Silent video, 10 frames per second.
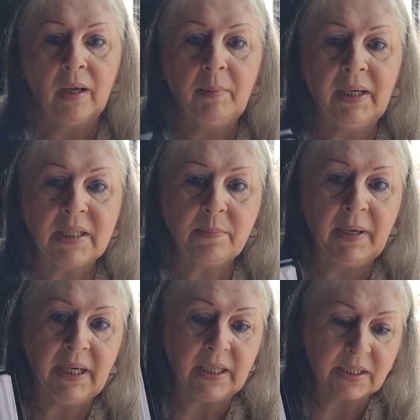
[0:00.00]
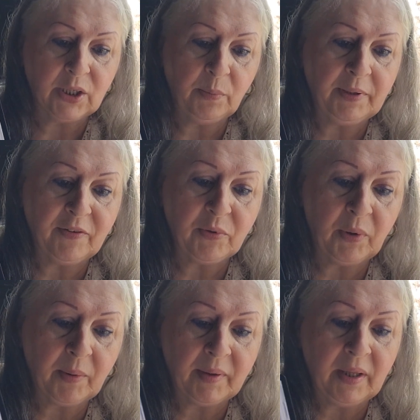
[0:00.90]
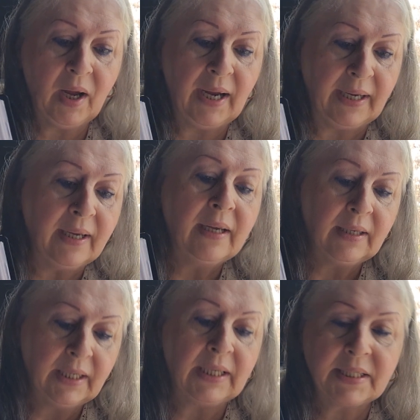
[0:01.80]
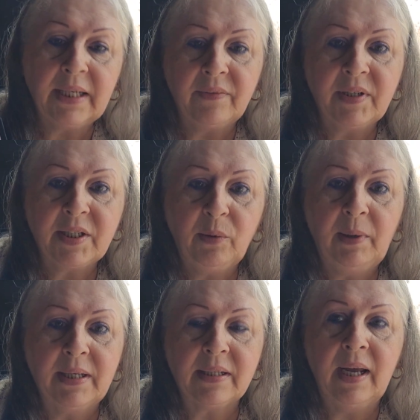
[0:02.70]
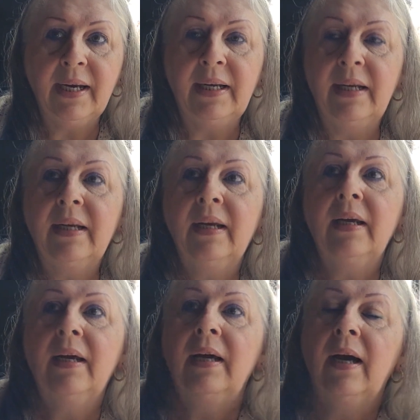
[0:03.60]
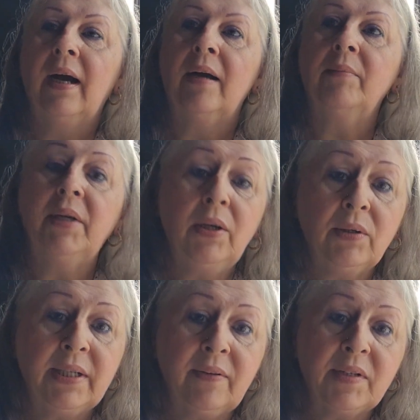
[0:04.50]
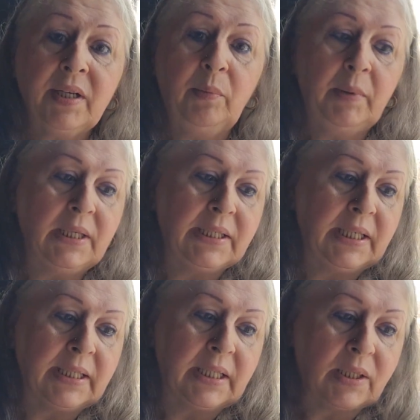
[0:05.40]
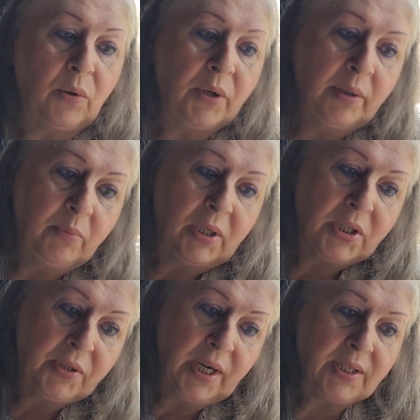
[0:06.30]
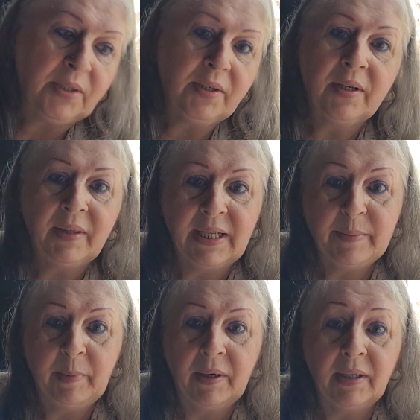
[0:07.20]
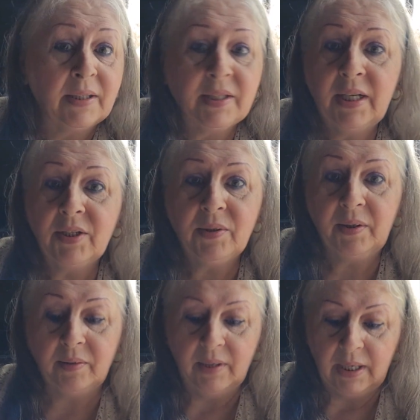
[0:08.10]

Because making soap, you have to work with lye. Yes, every soap has lye in it. You know Dove soap, and it says it's quarter moisturizer? That's bunk. It's not true.